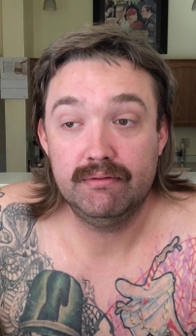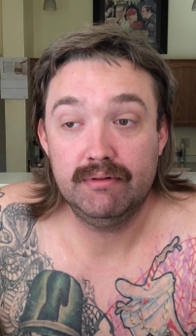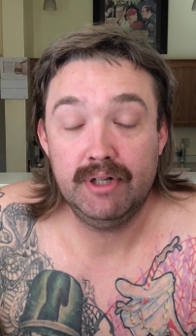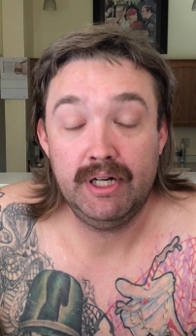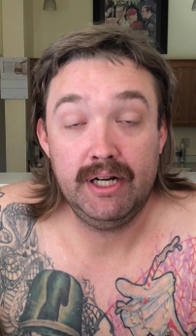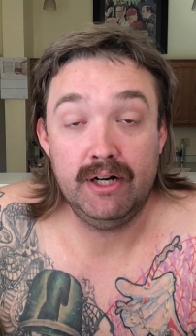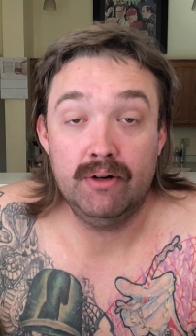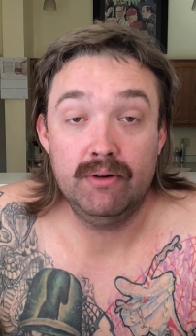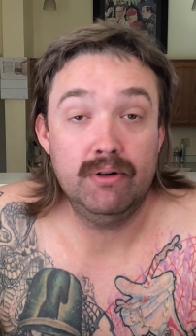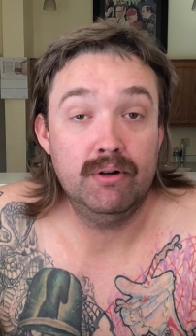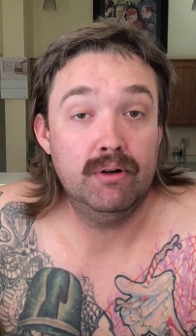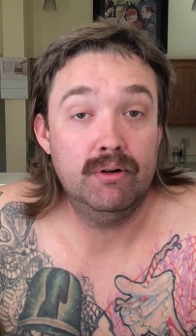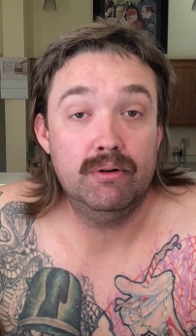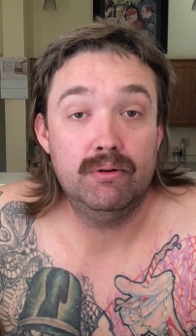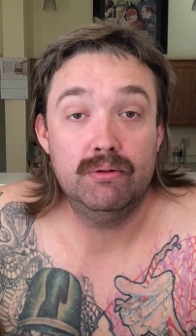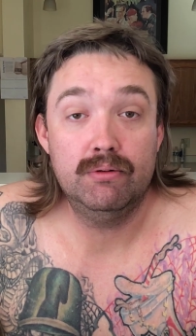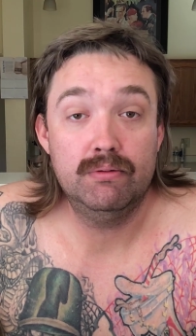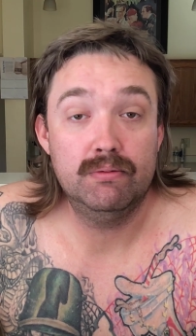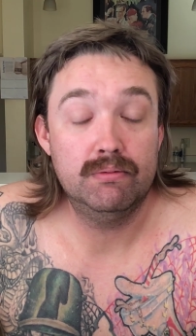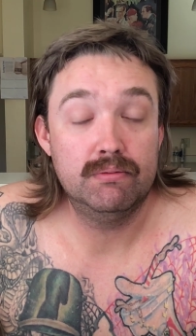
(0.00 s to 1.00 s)
I don't
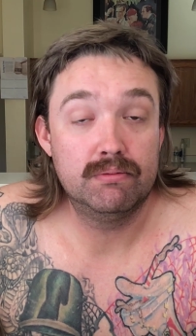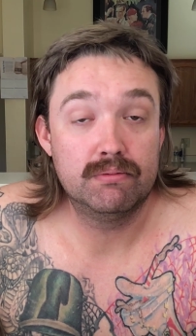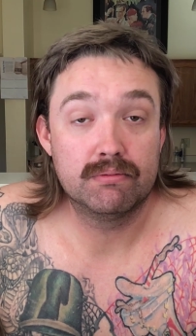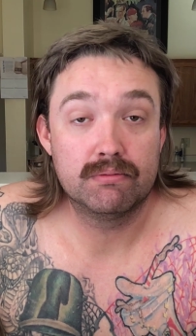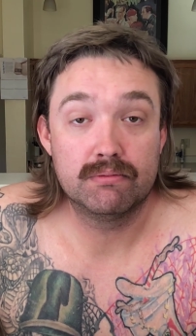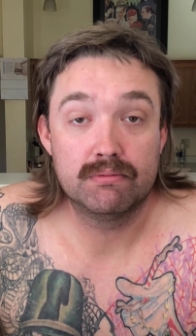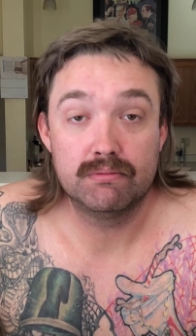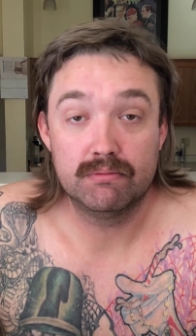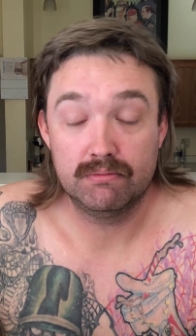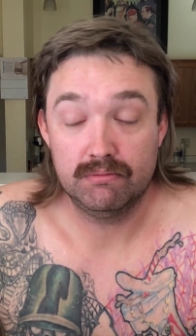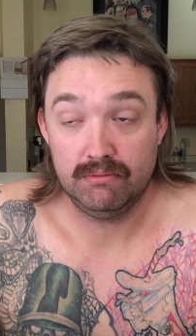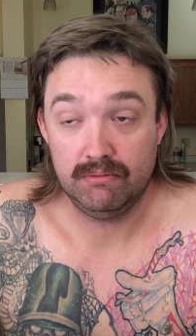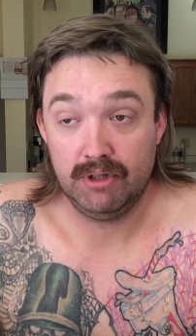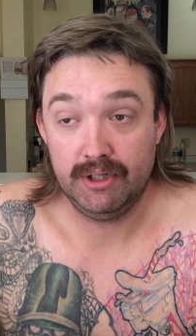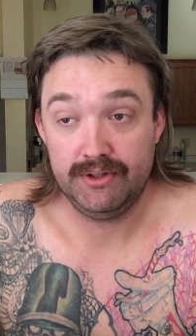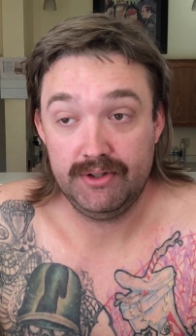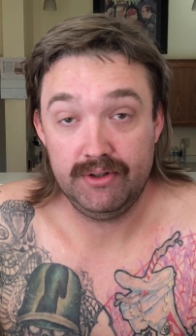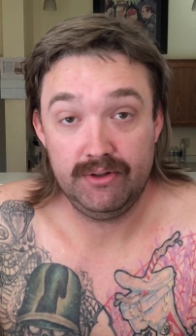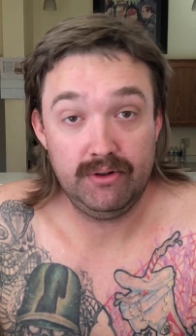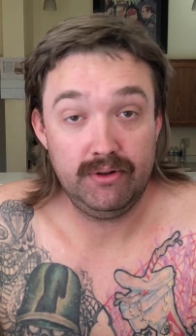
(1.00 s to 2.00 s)
know
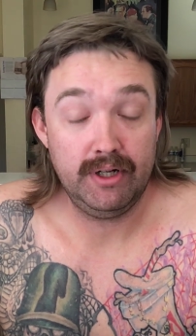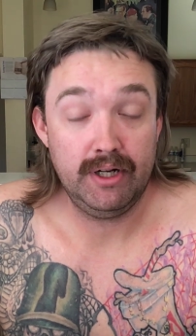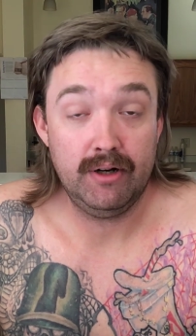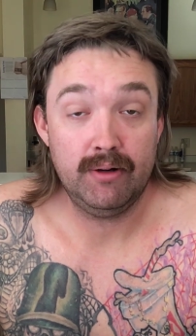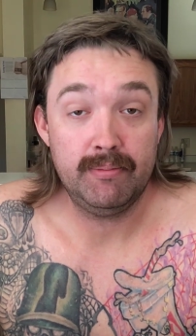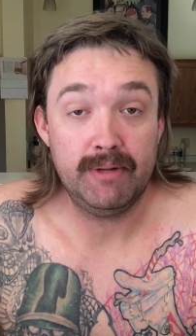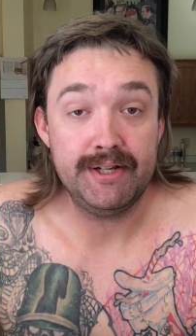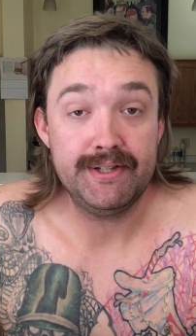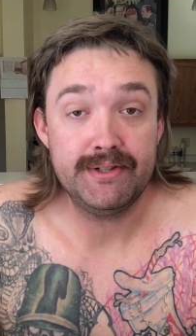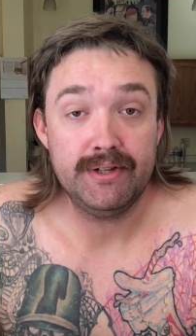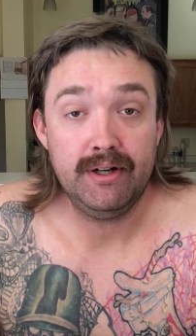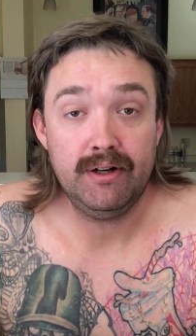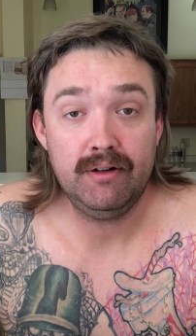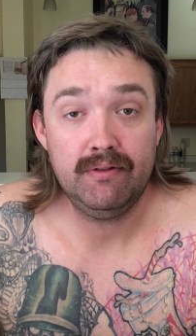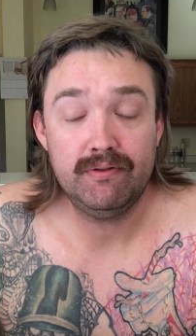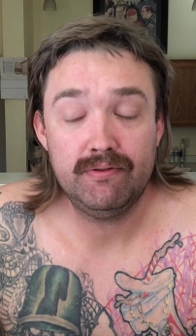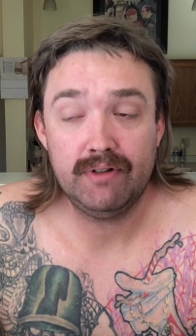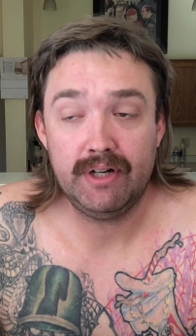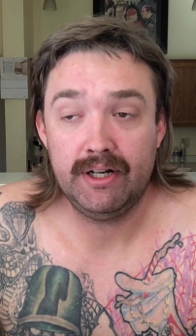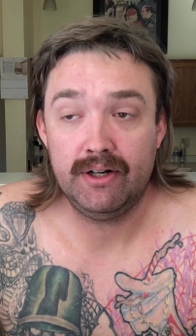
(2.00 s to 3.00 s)
what to do to help
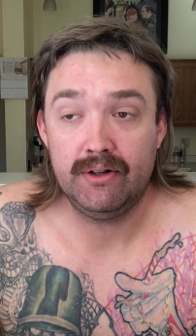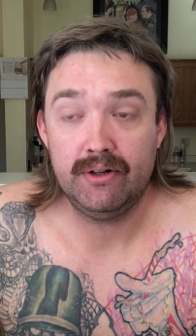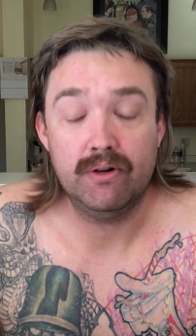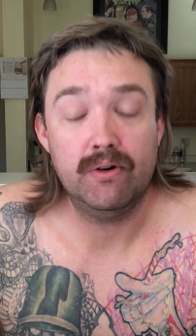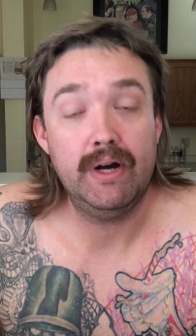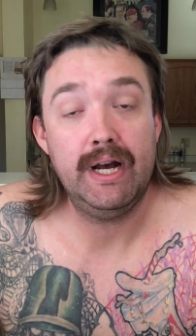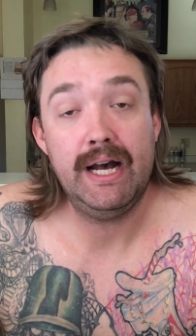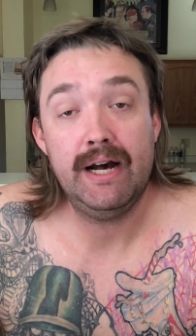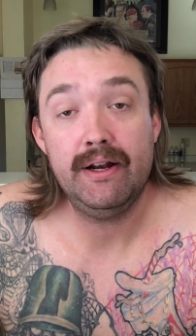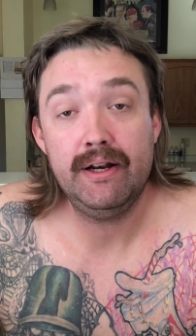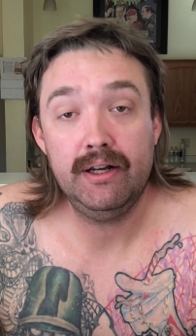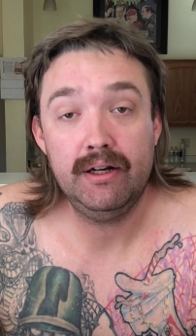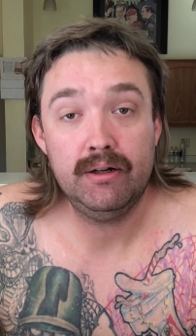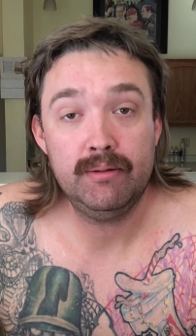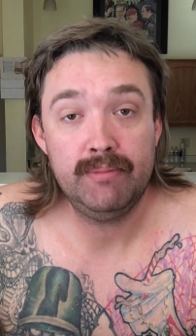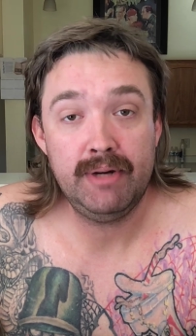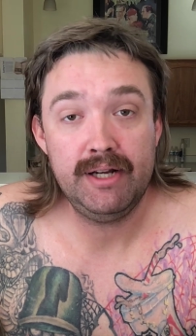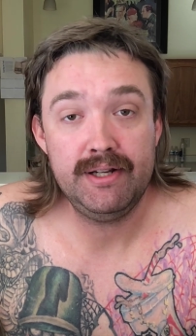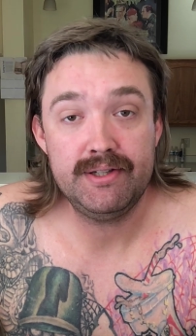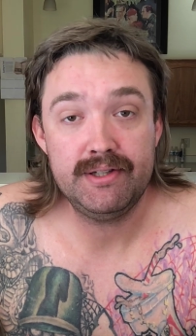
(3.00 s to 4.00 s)
myself. I don't know how to help
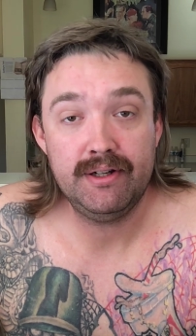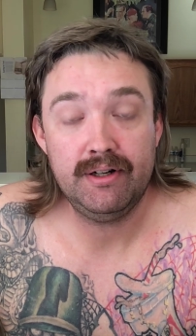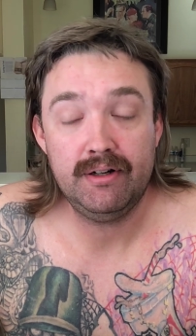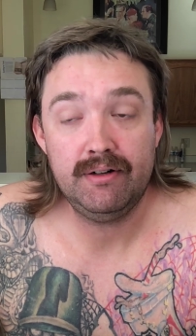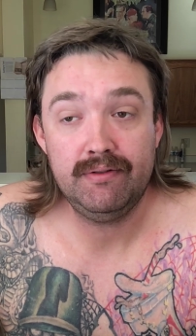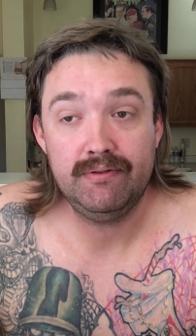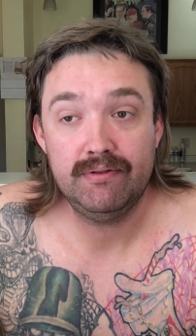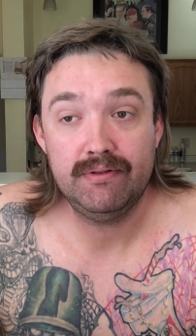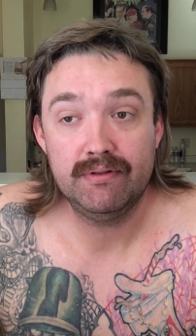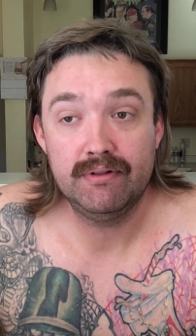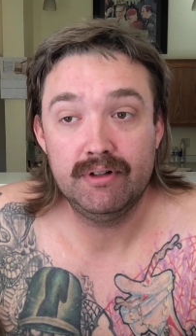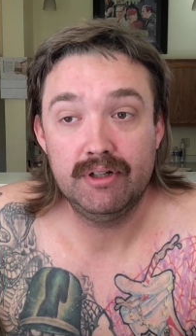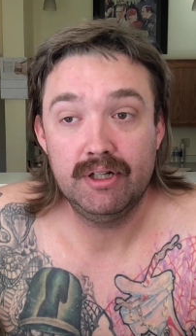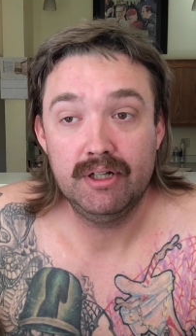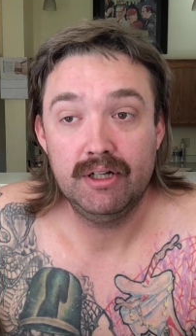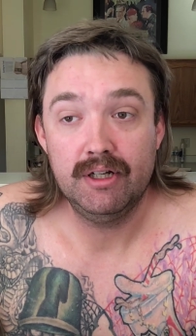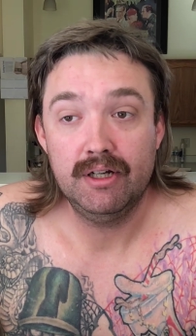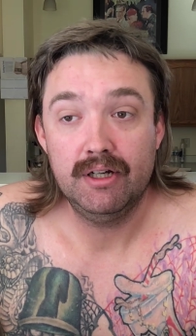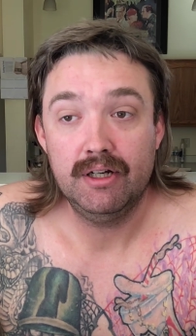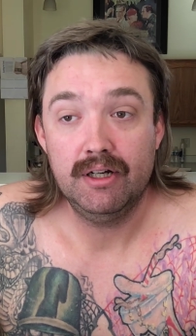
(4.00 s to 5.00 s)
myself.
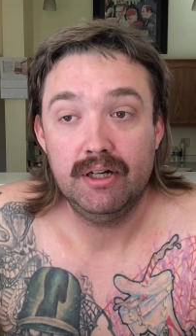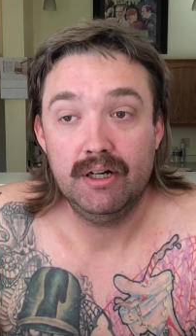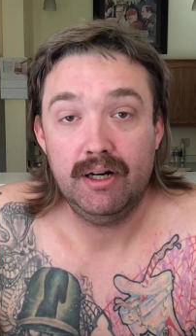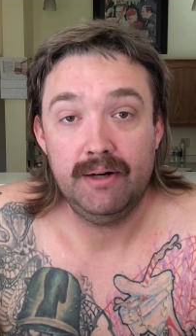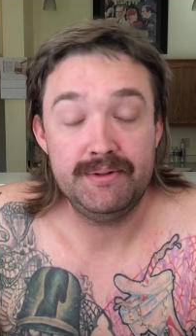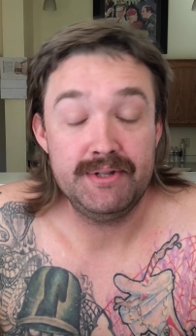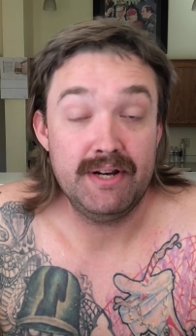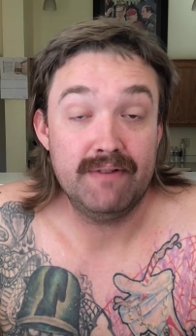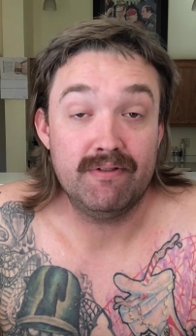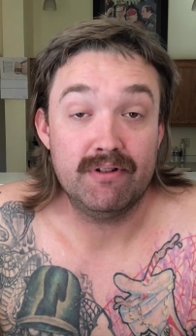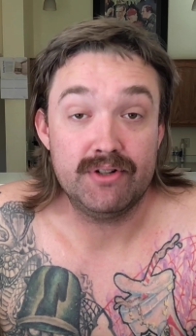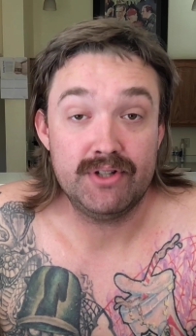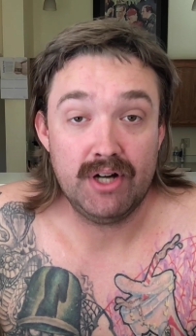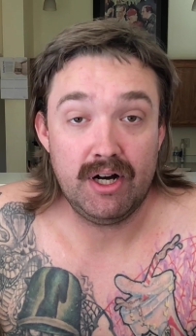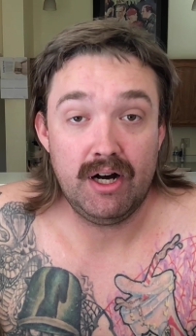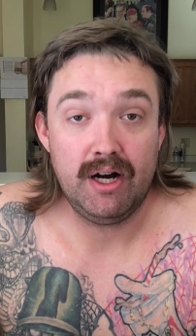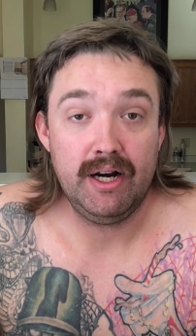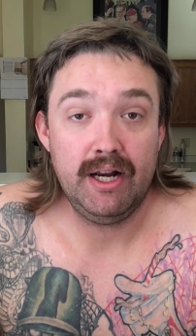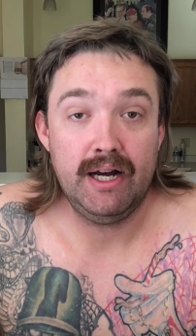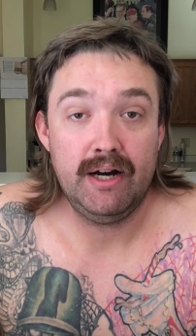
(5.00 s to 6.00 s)
I was never
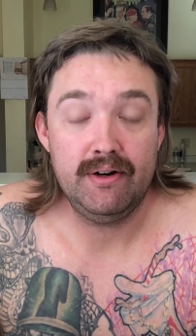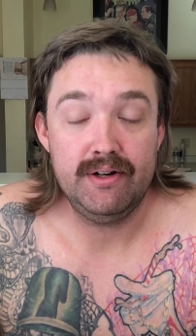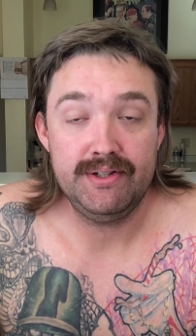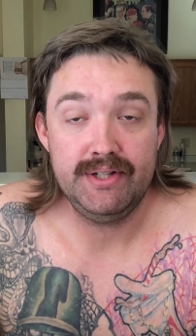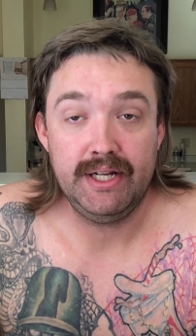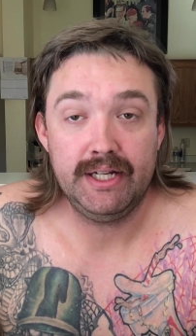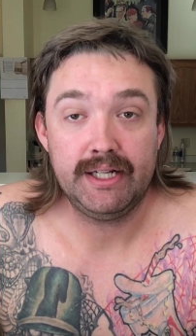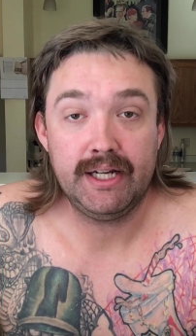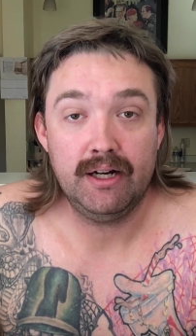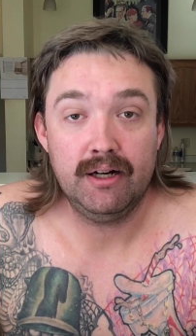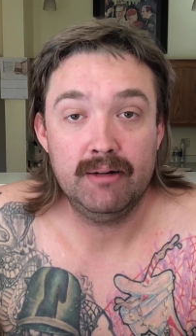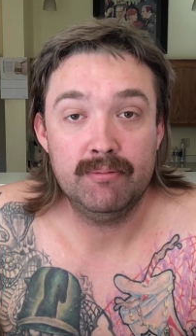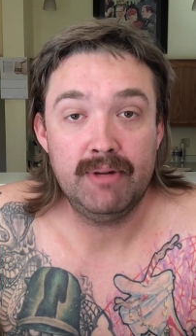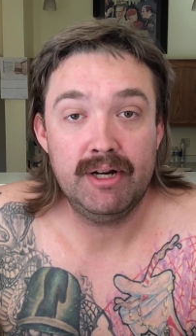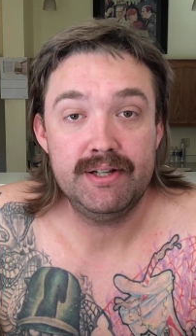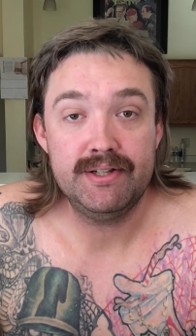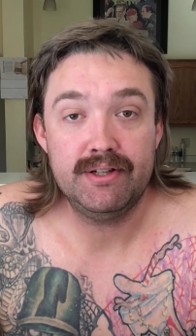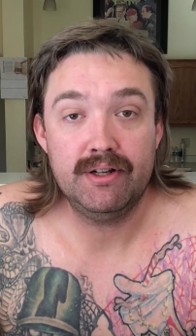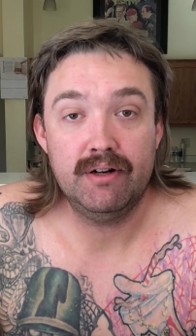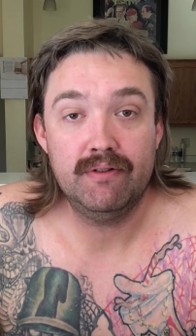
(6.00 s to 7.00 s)
taught how to take care of
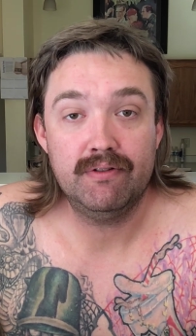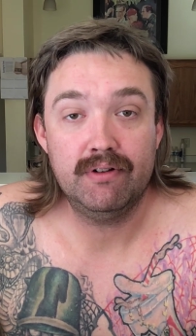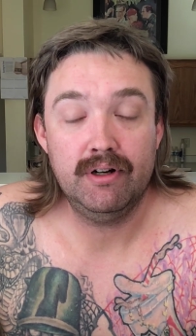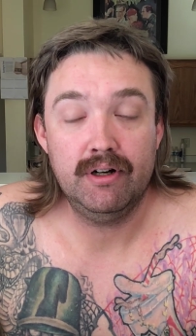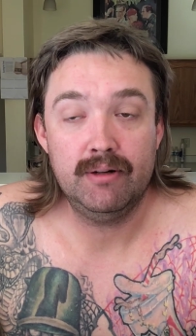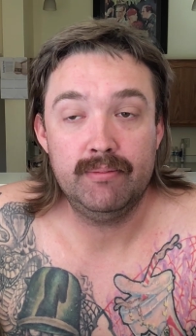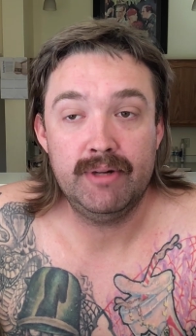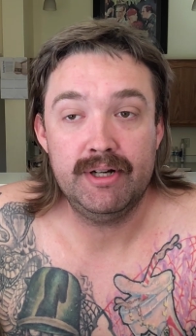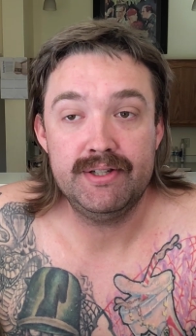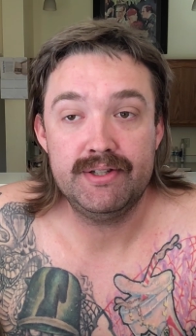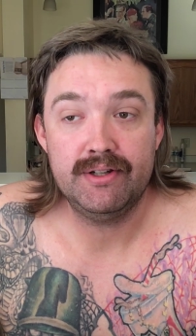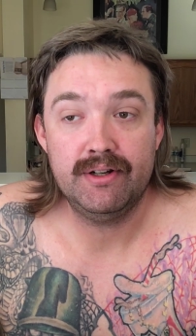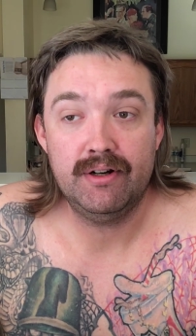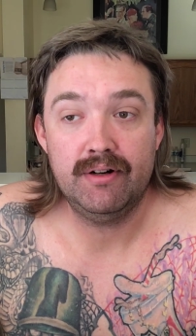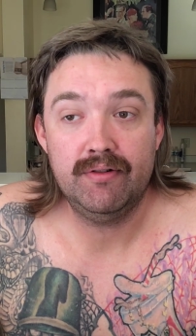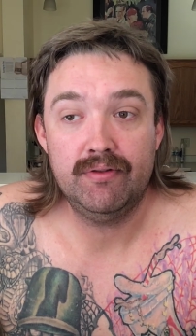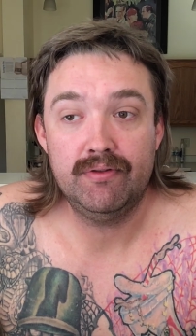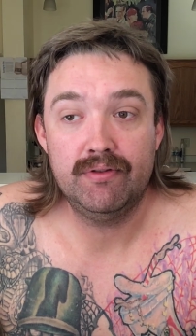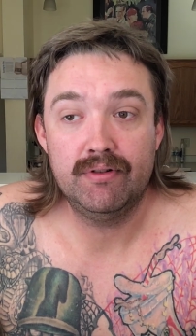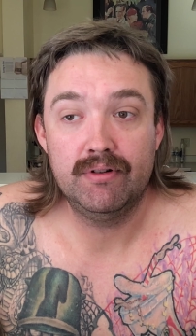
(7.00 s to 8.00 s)
myself or help
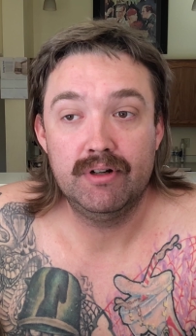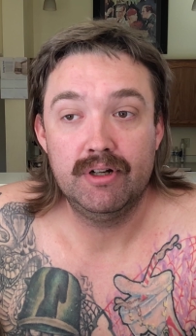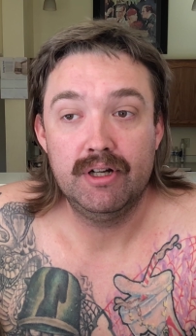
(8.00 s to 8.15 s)
myself.